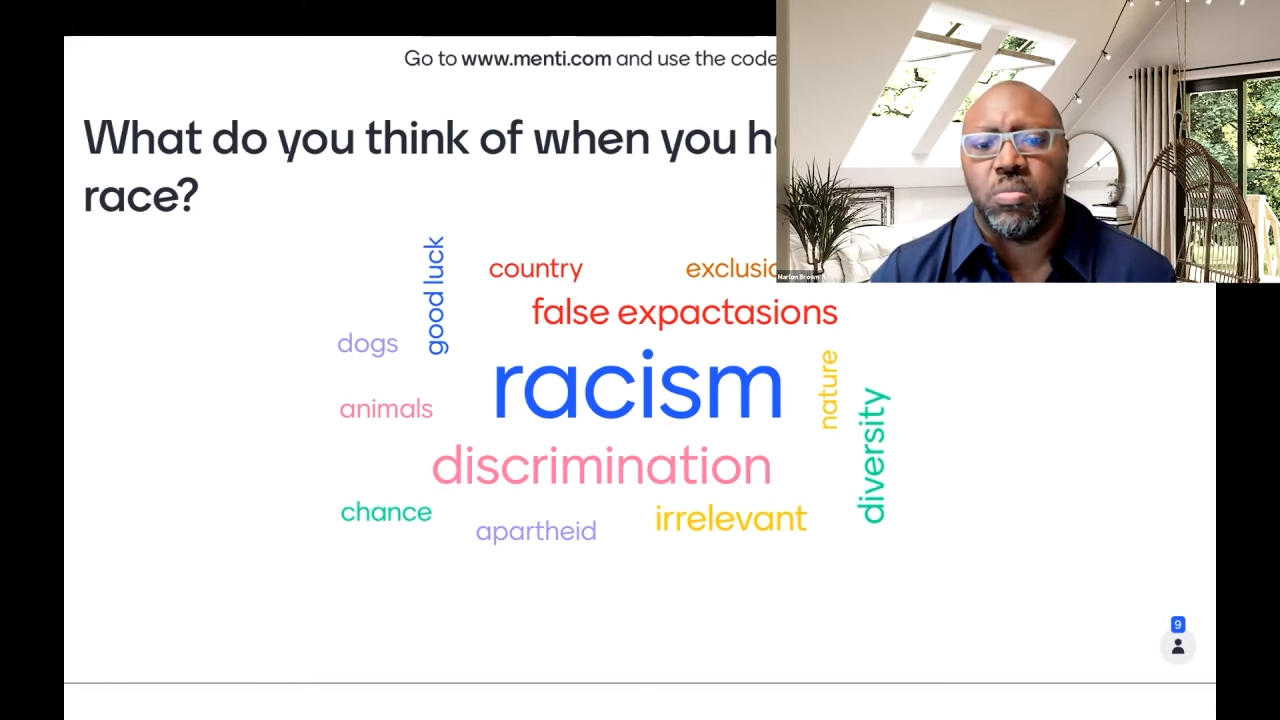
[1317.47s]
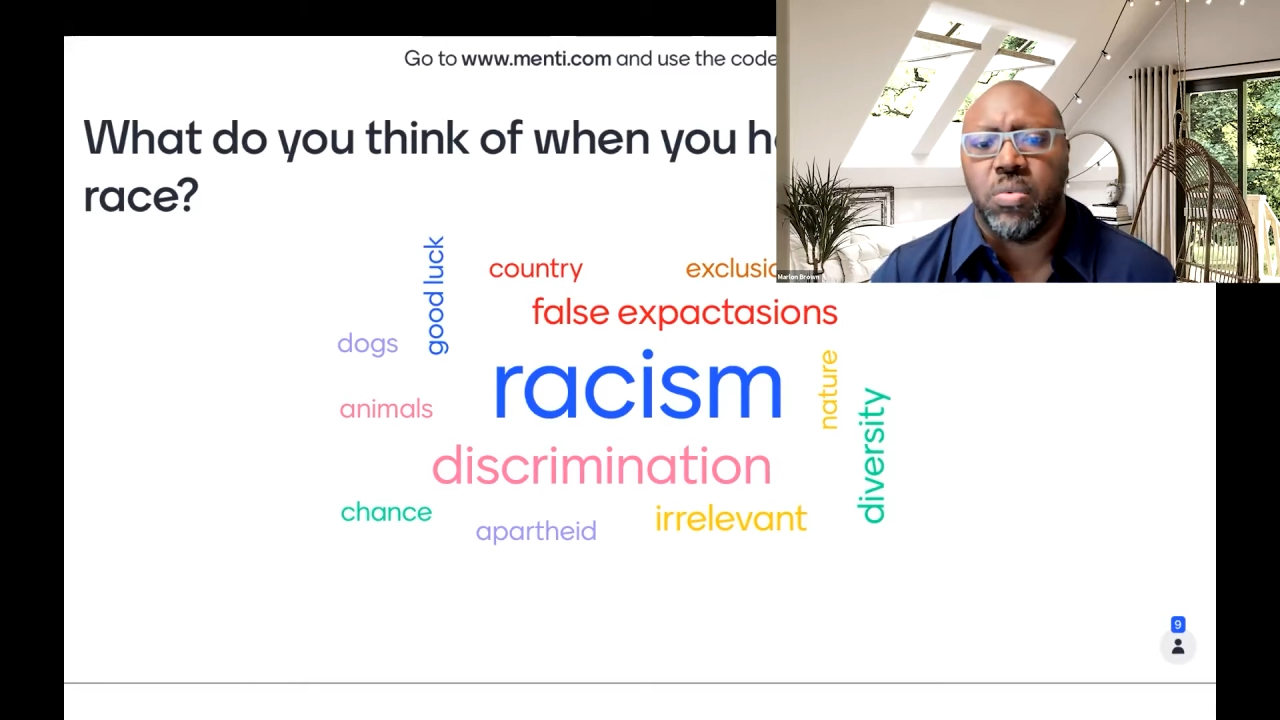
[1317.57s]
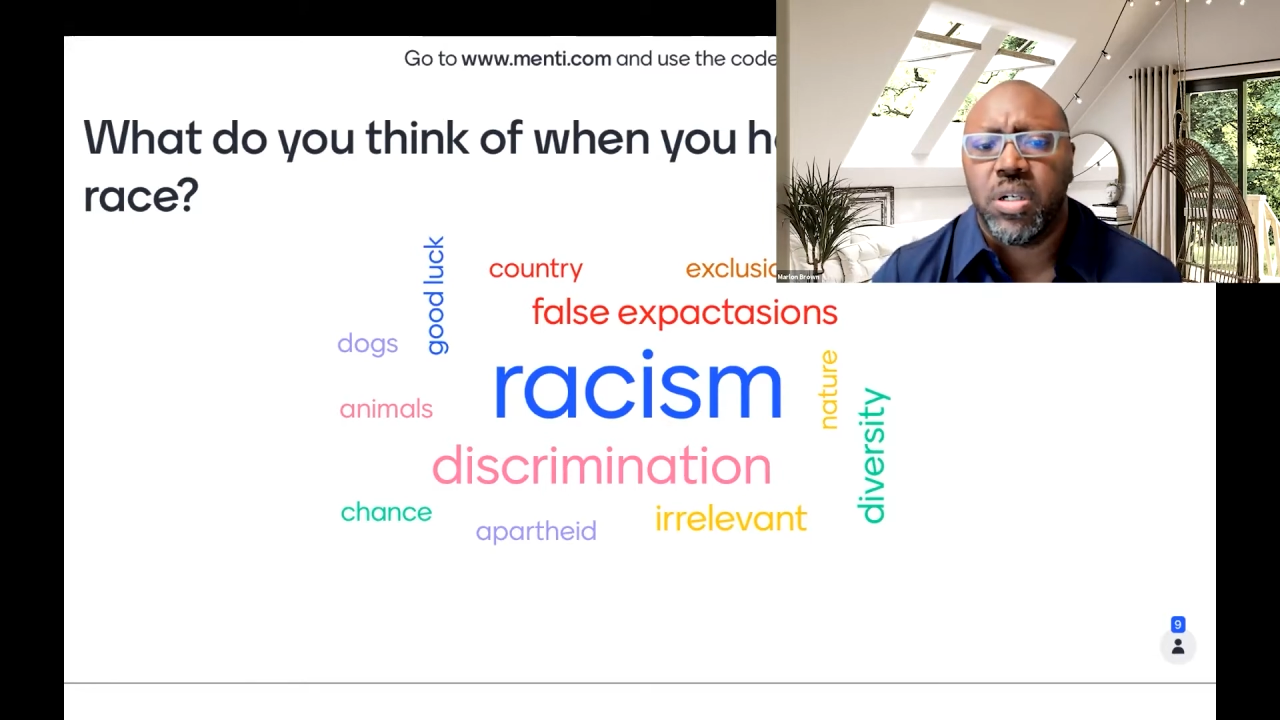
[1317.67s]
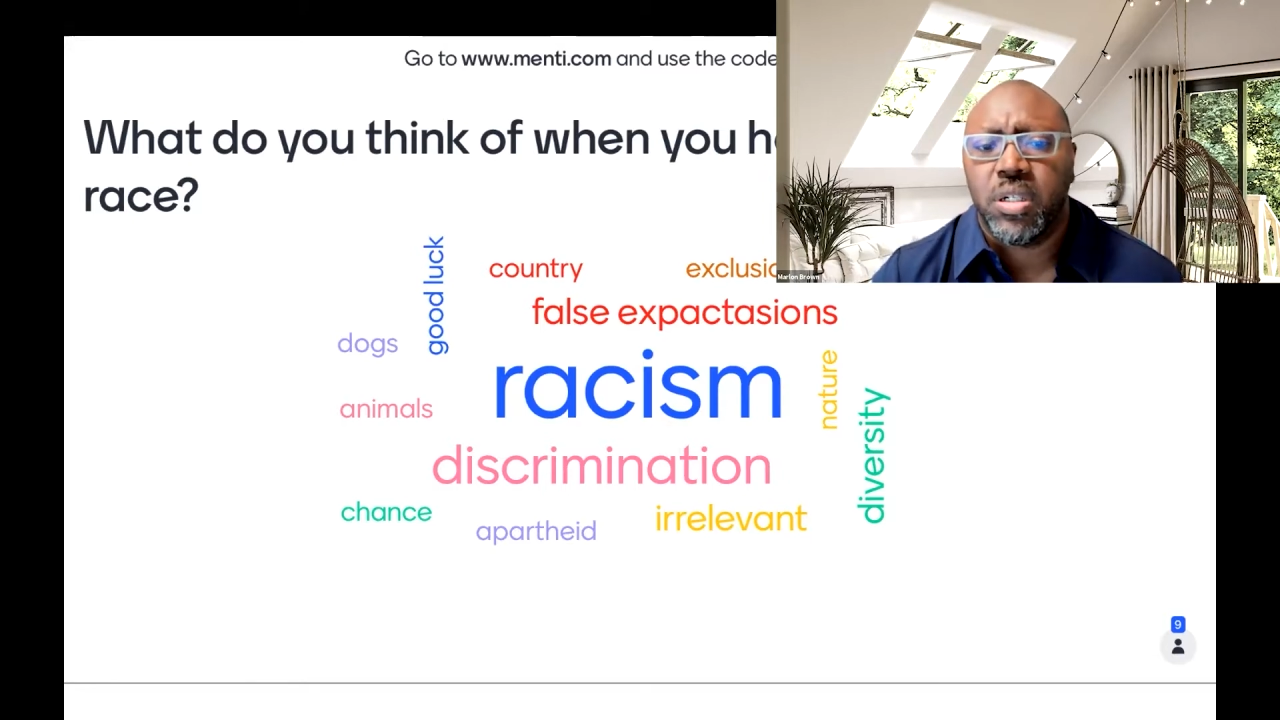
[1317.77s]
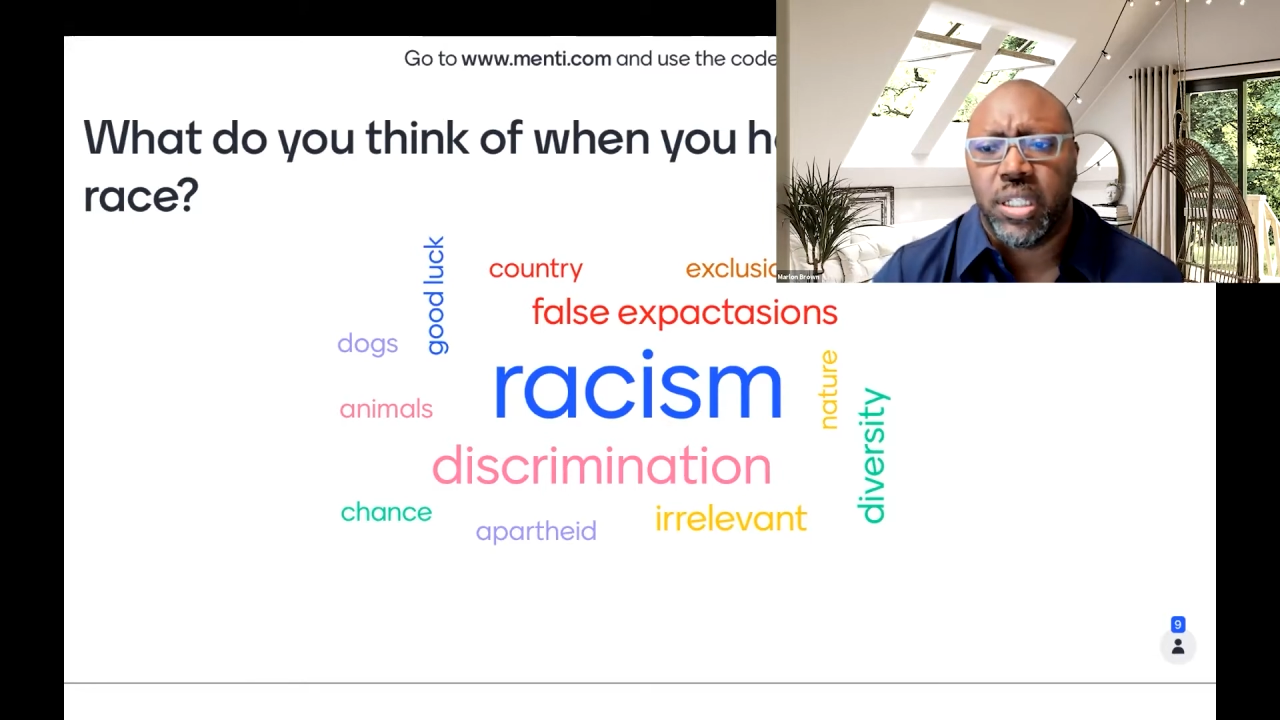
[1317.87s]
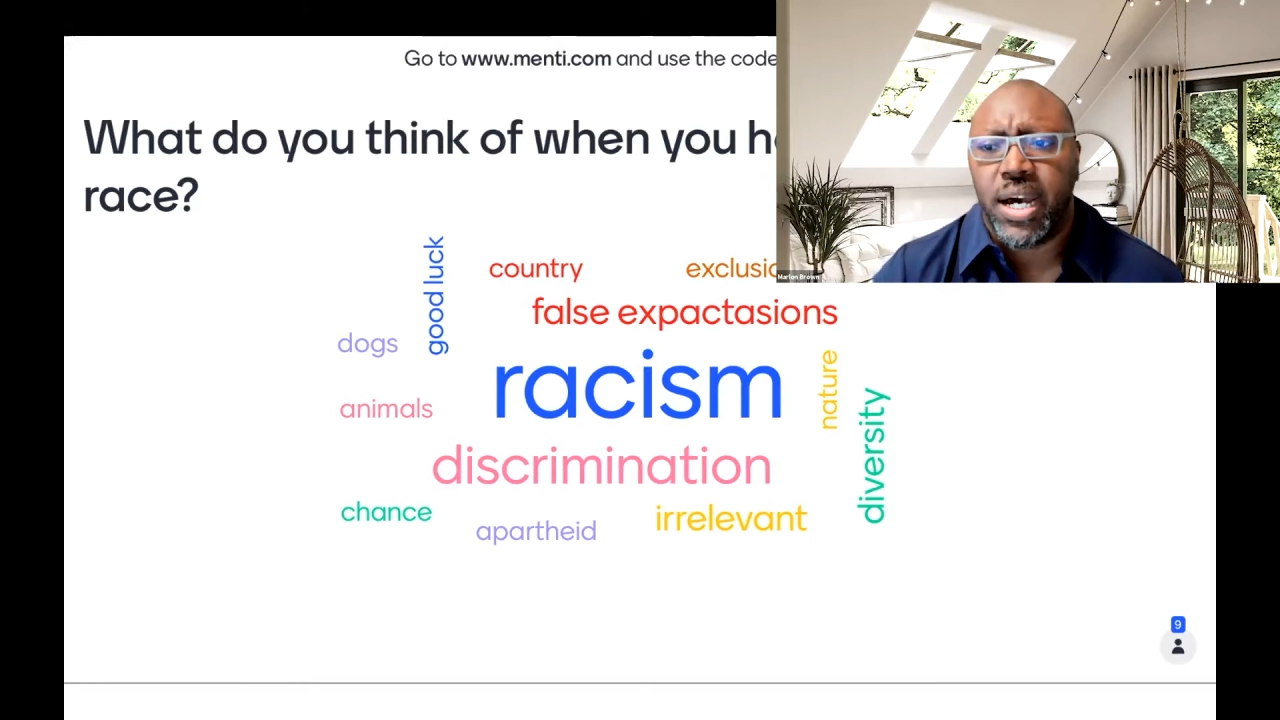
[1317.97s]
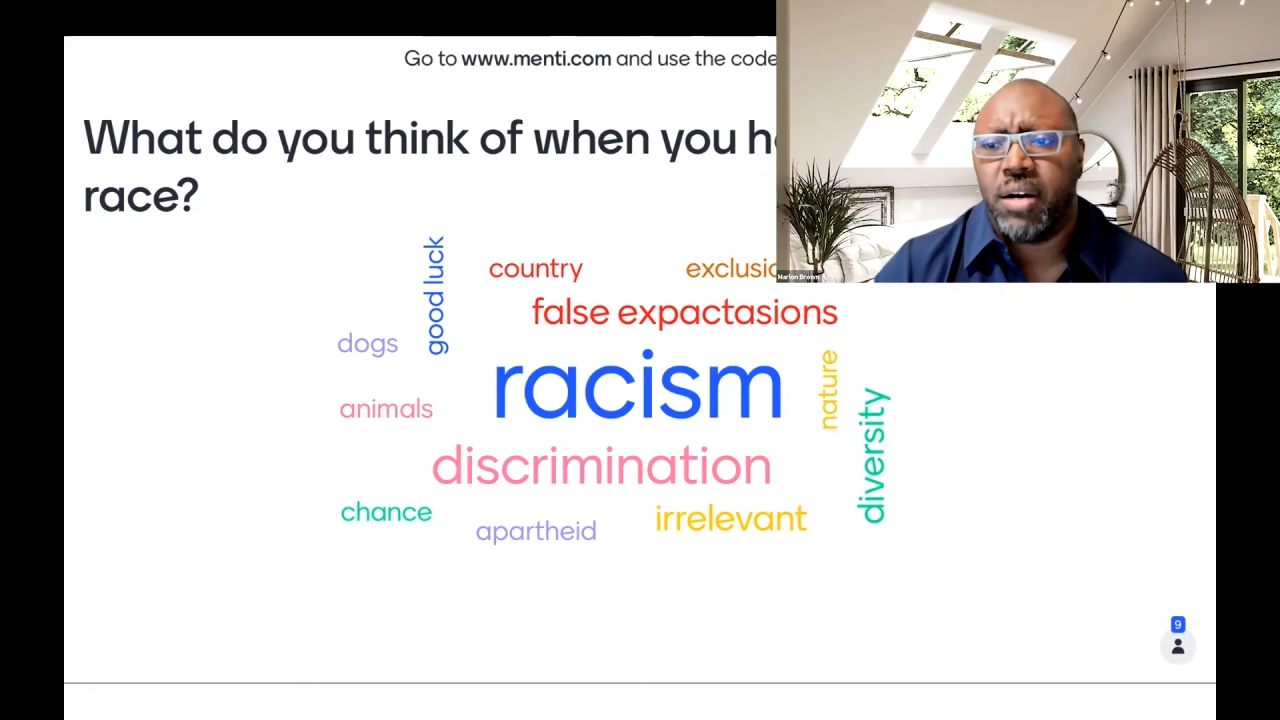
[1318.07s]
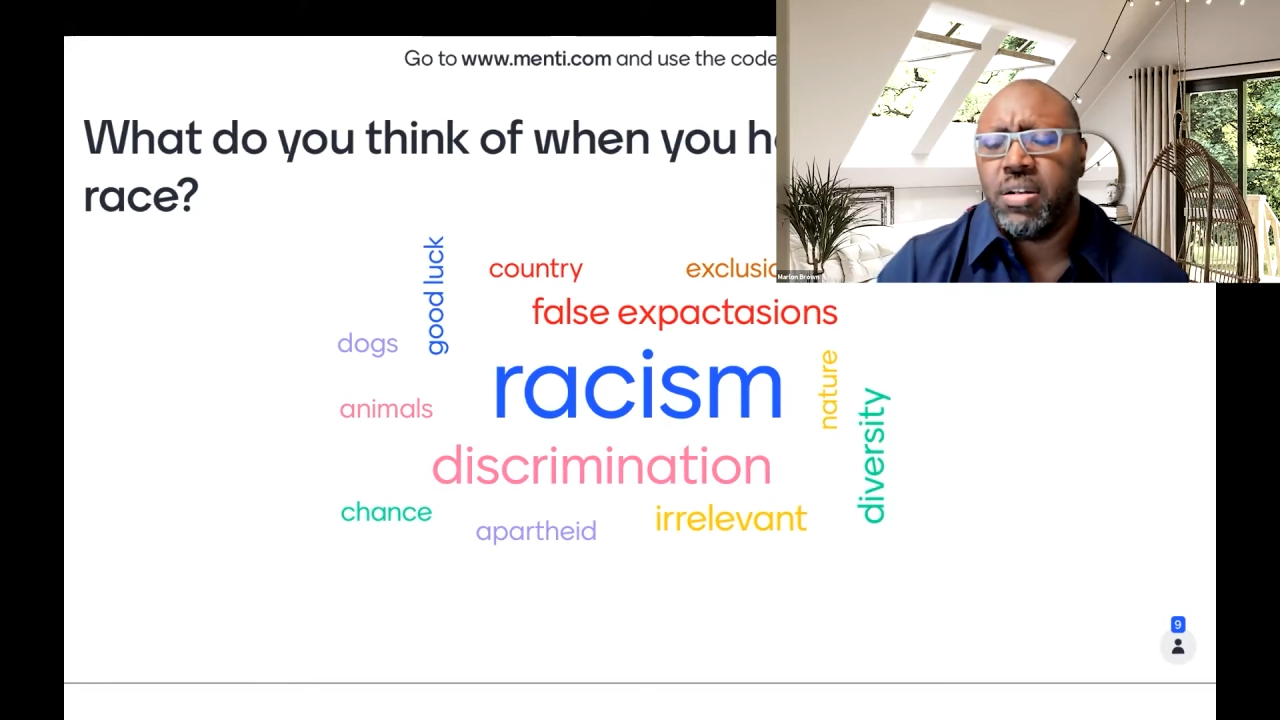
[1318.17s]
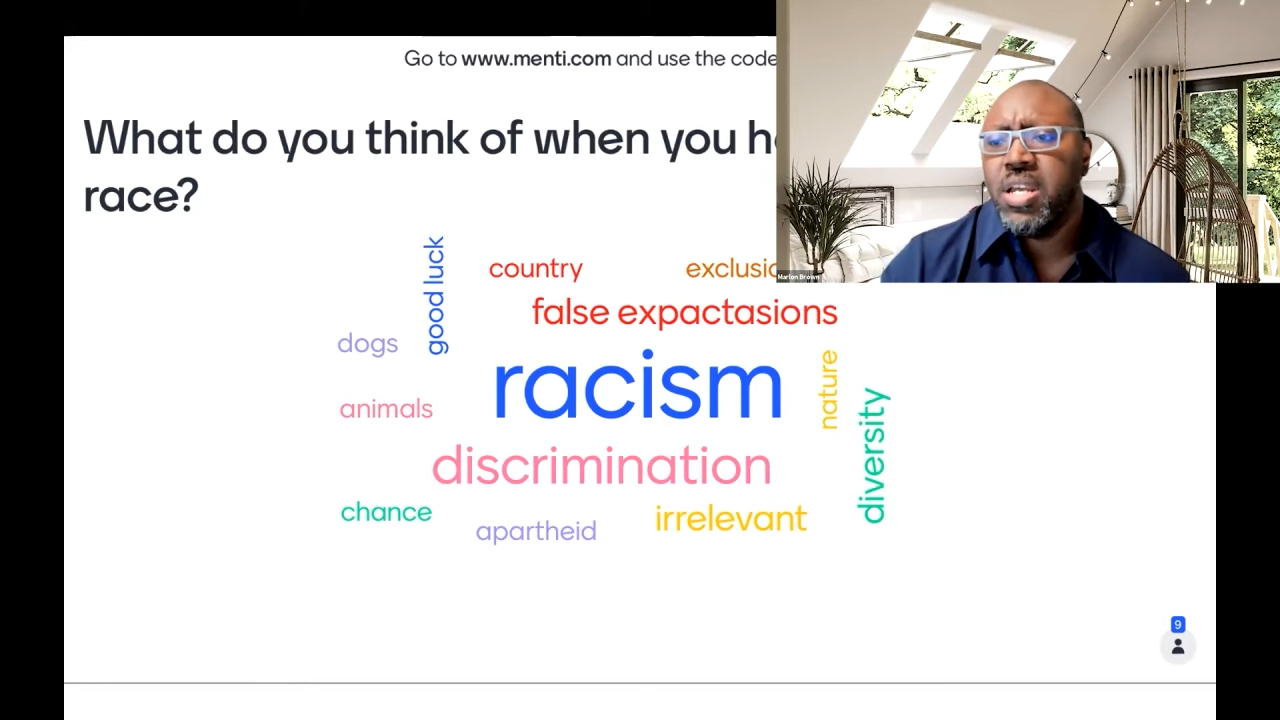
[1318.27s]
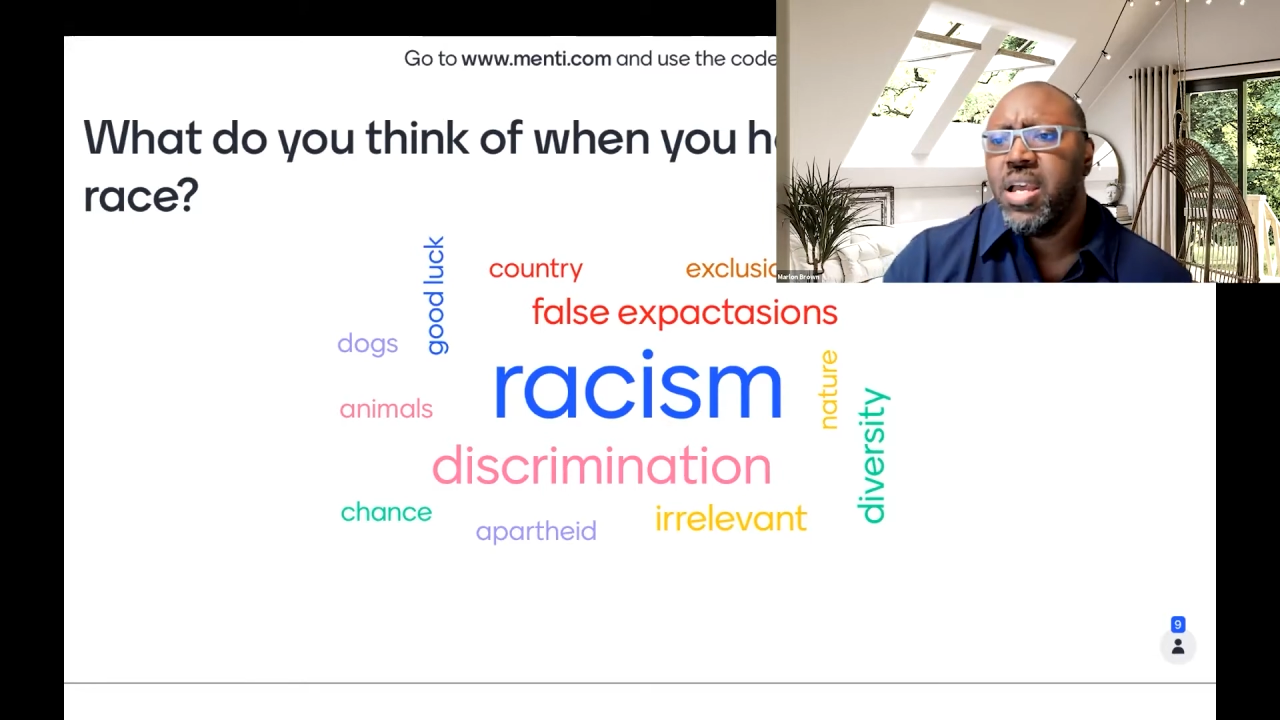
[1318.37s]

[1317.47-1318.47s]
word cloud.